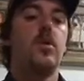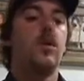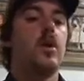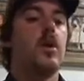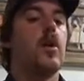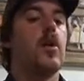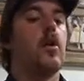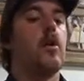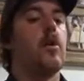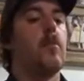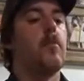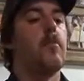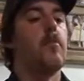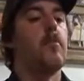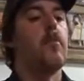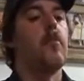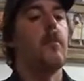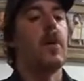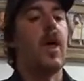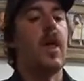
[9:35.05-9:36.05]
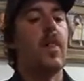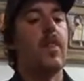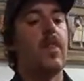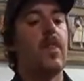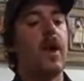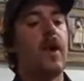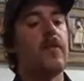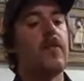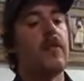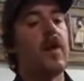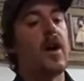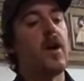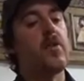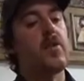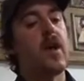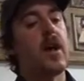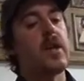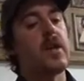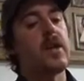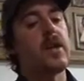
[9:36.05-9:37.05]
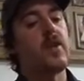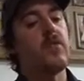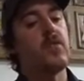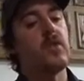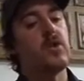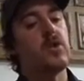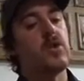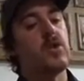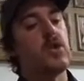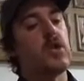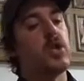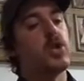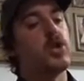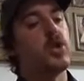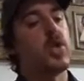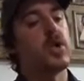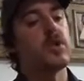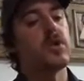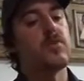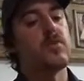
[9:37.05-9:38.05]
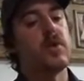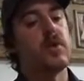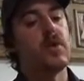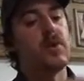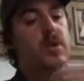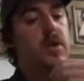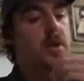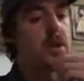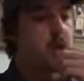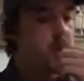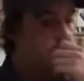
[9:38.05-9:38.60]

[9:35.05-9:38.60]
And I found that gave me good adjustability